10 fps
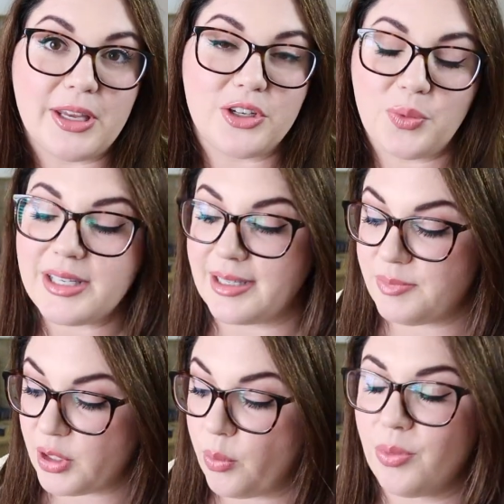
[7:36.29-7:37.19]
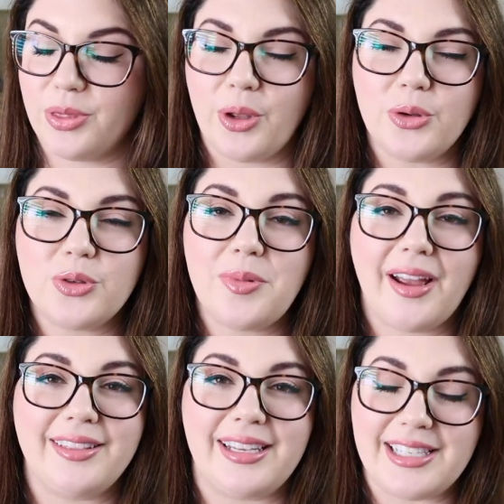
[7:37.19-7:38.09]
It just wasn't. So those are
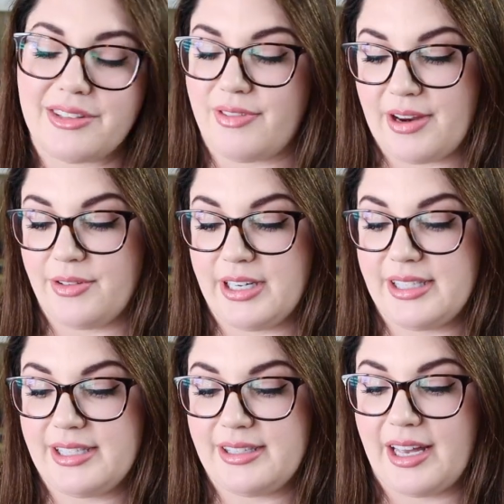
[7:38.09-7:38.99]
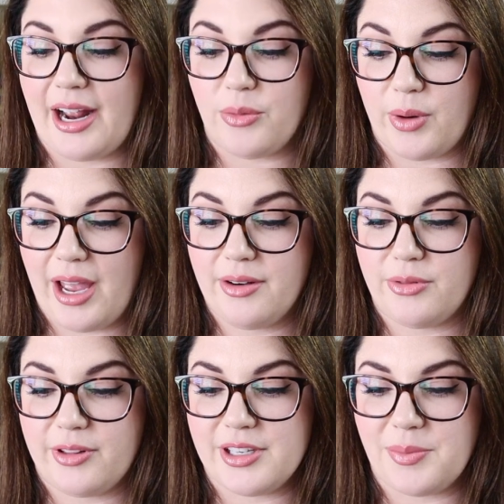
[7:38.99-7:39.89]
my least favorites that I read
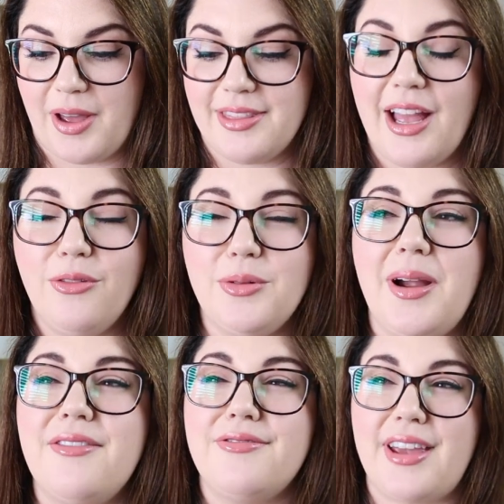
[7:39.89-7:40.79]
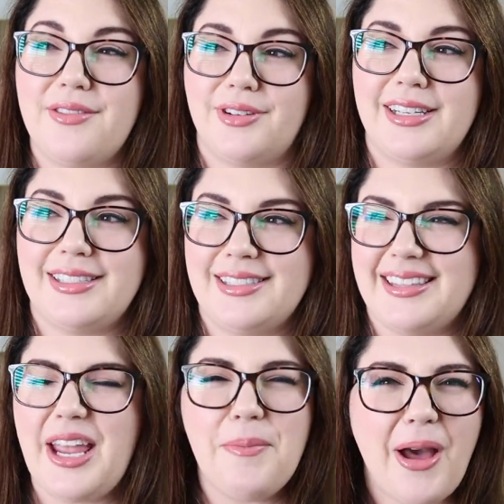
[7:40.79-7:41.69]
for this month. Now for my favorites,
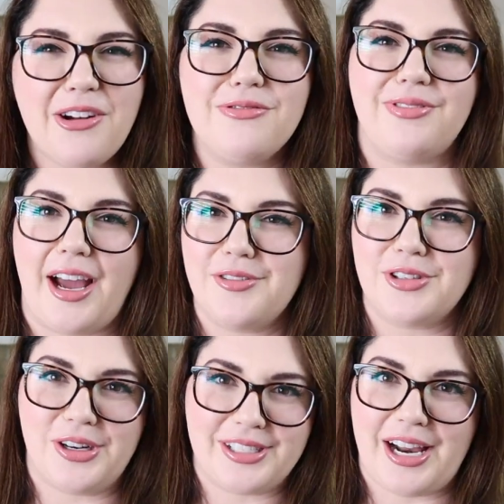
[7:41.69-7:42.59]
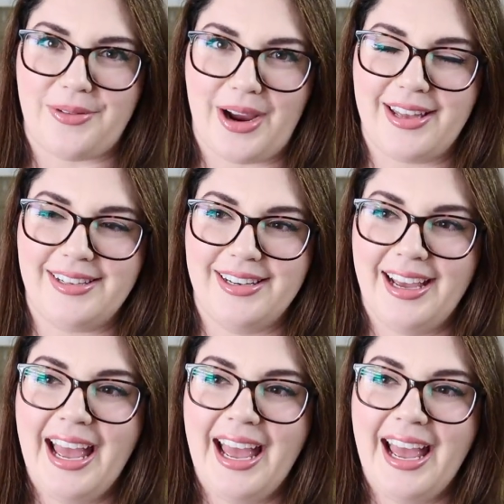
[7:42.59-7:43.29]
the amount of five stars that I read.